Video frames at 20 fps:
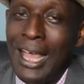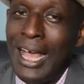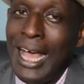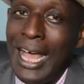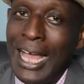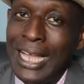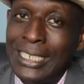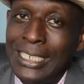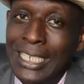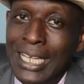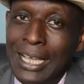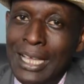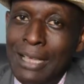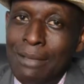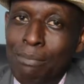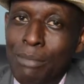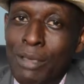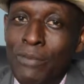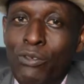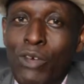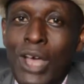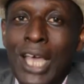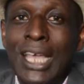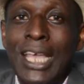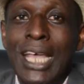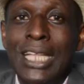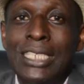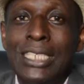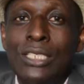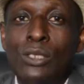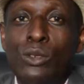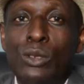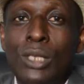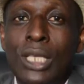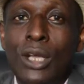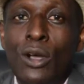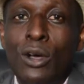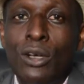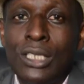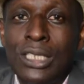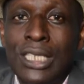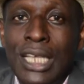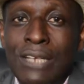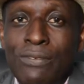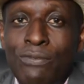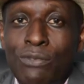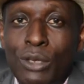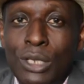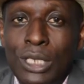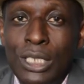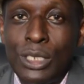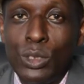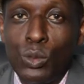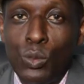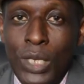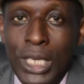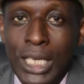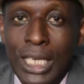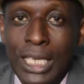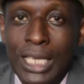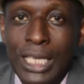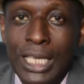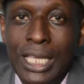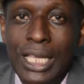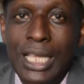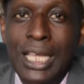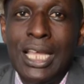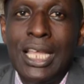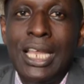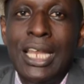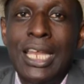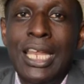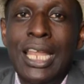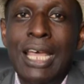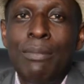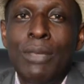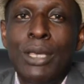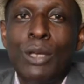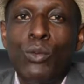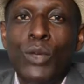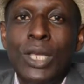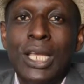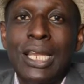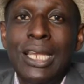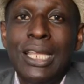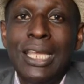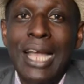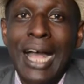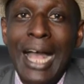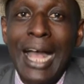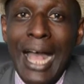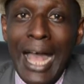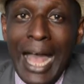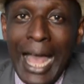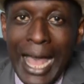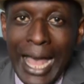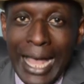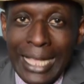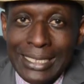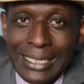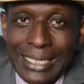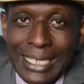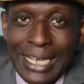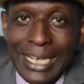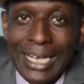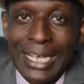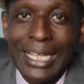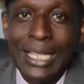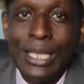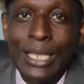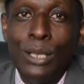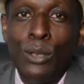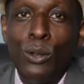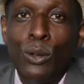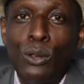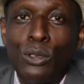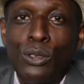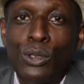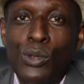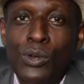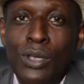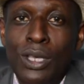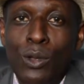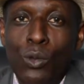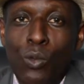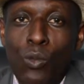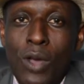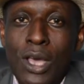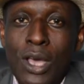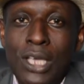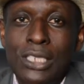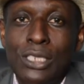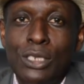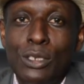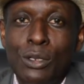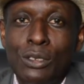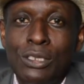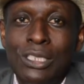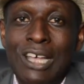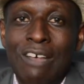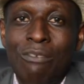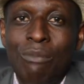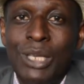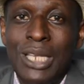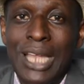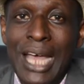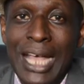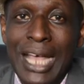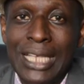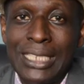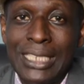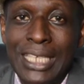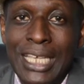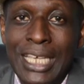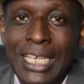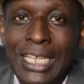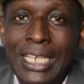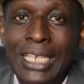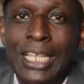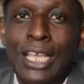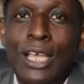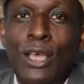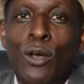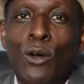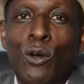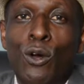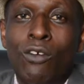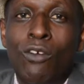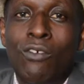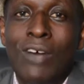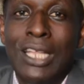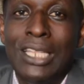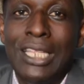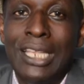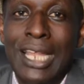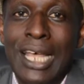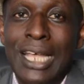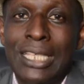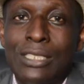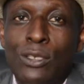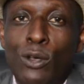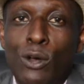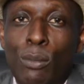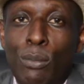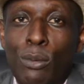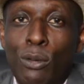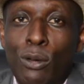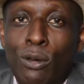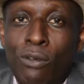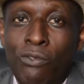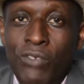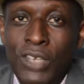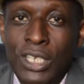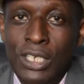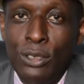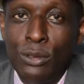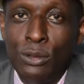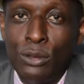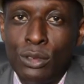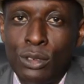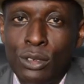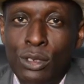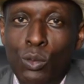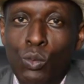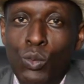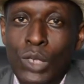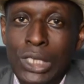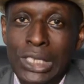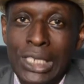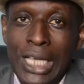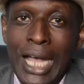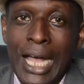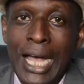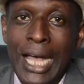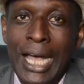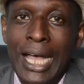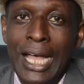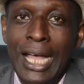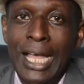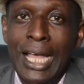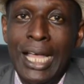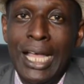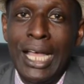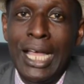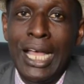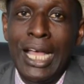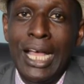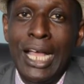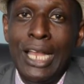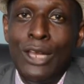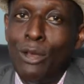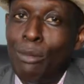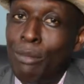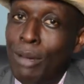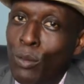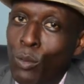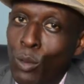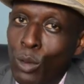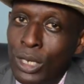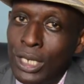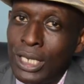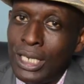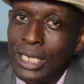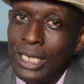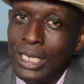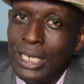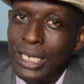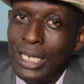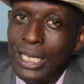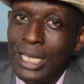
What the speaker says: And before I get into the content for this week, let me quickly ask those three questions I've been asking over the last couple of videos, which are, number one,